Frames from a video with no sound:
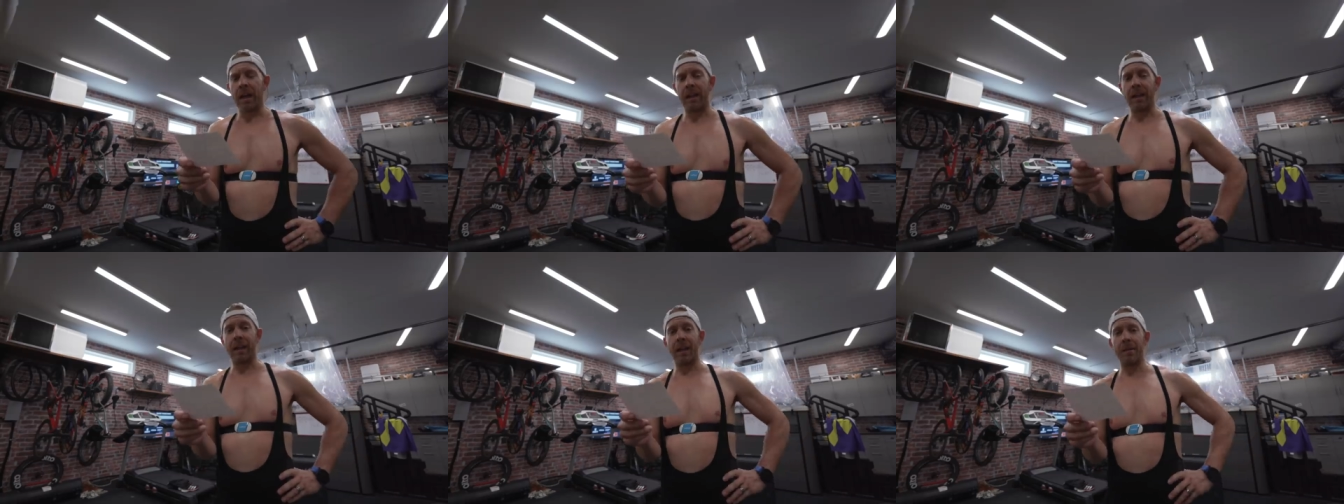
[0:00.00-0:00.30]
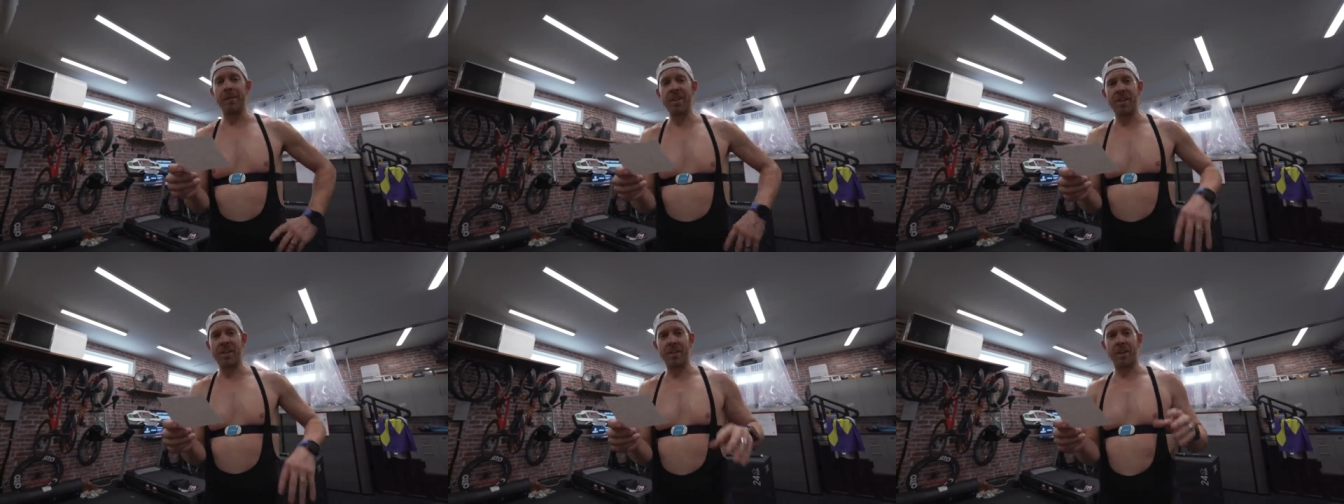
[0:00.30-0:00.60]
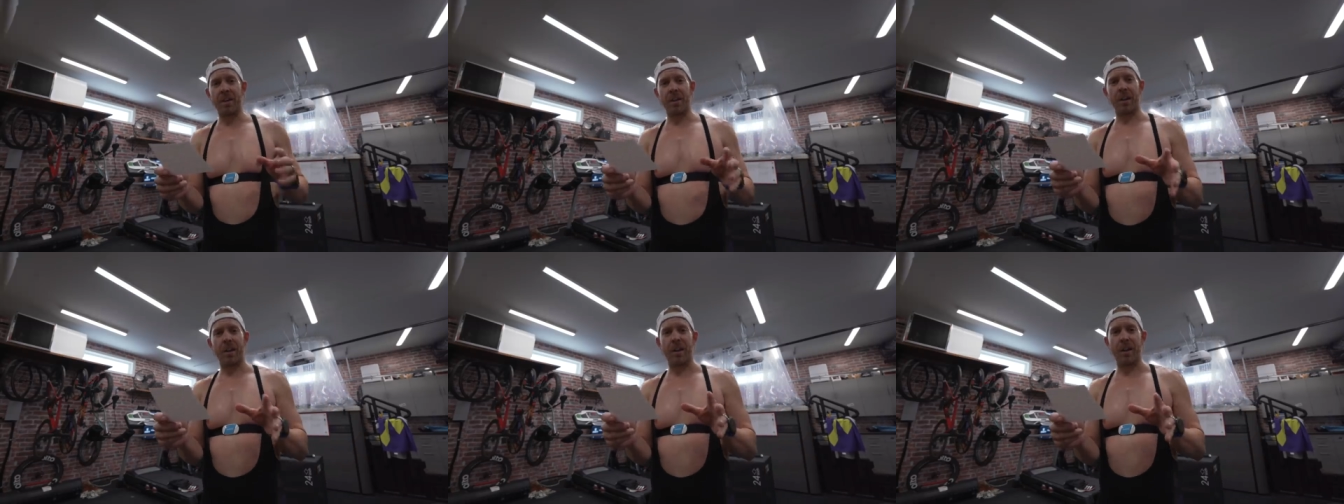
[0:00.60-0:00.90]
Let me
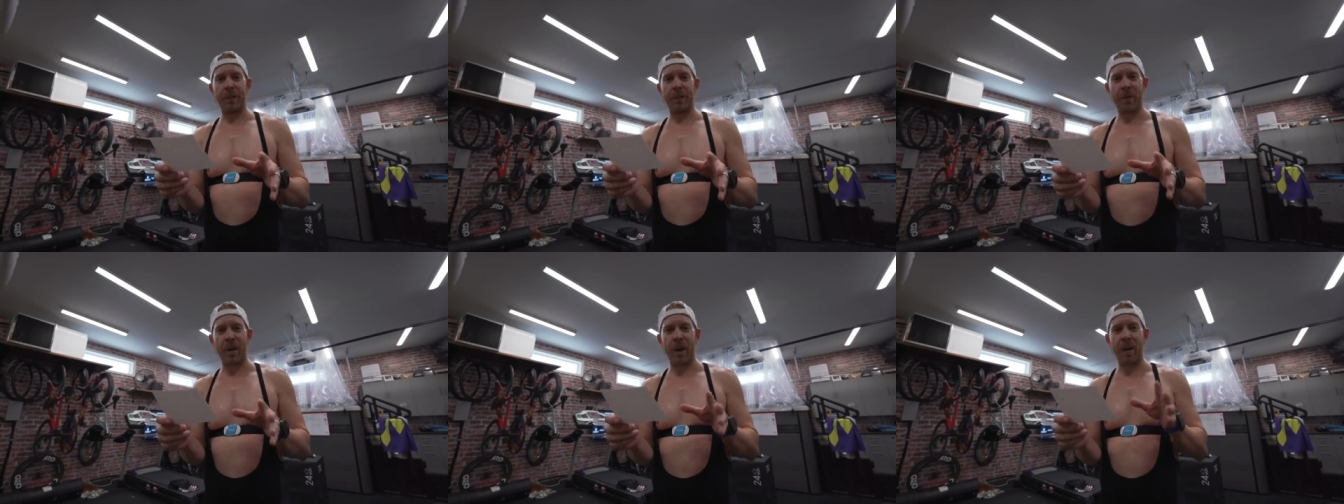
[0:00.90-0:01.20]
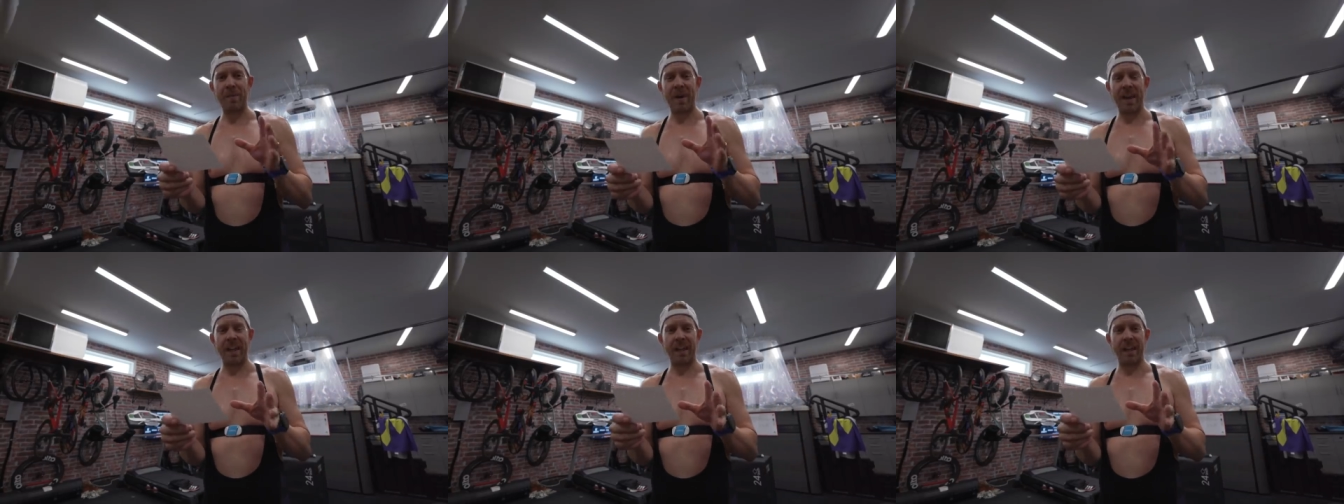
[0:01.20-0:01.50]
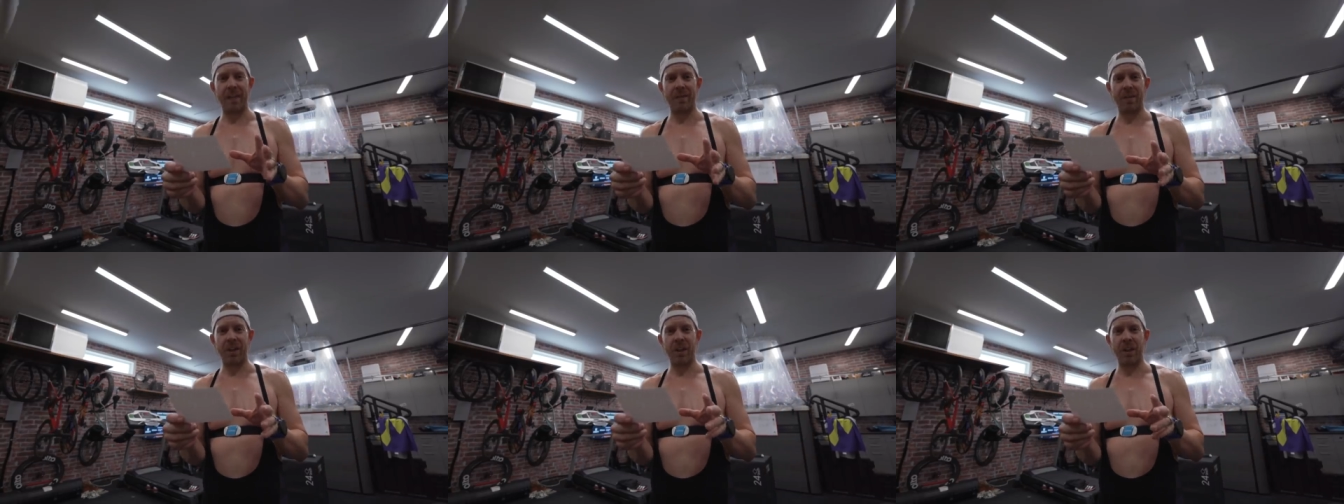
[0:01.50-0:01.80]
start off by
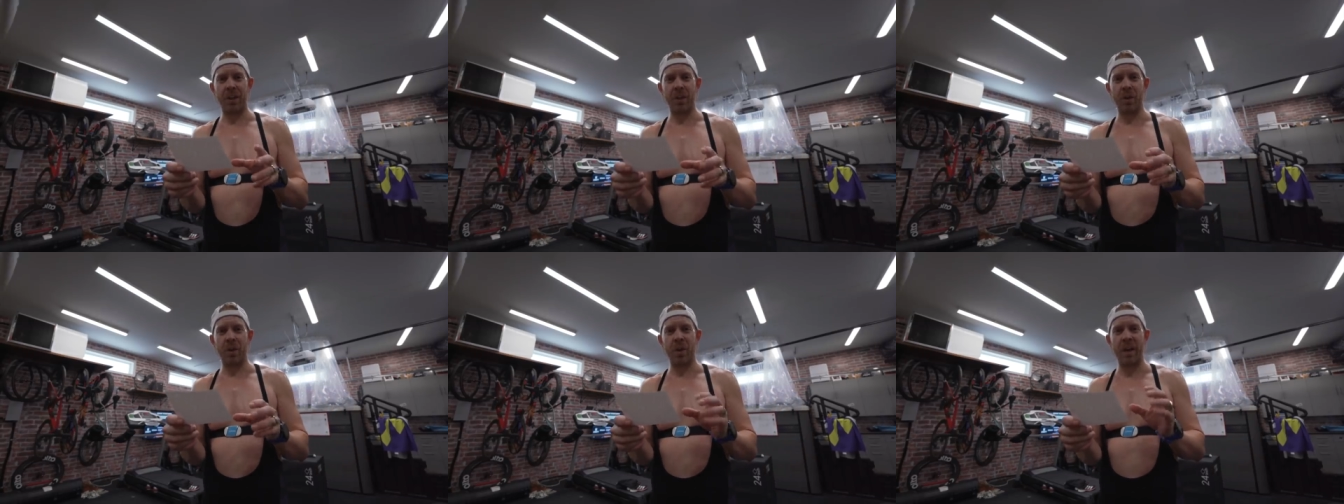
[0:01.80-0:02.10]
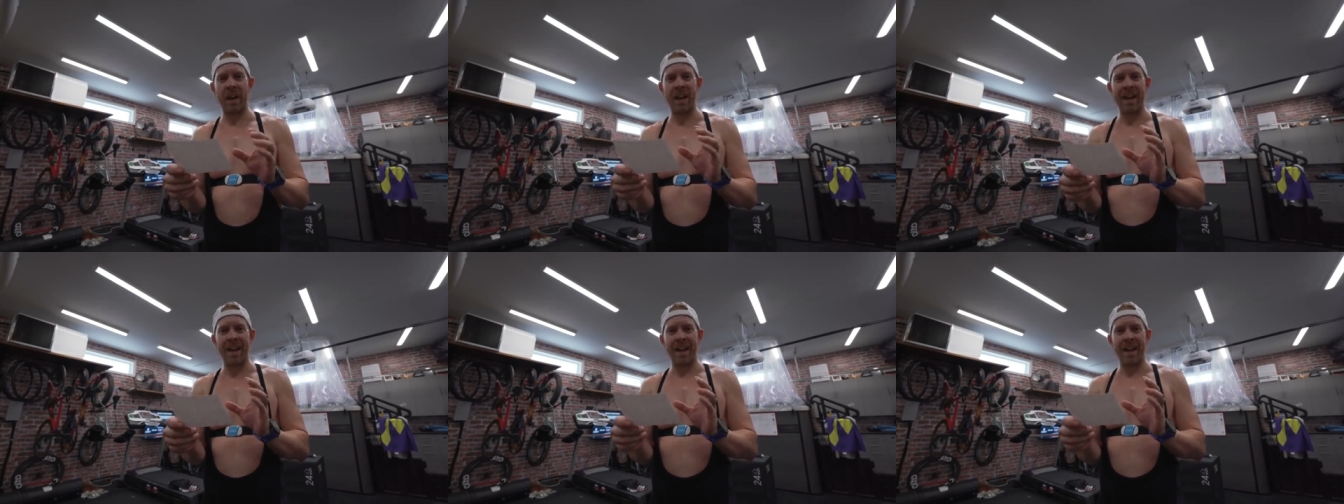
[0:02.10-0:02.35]
giving you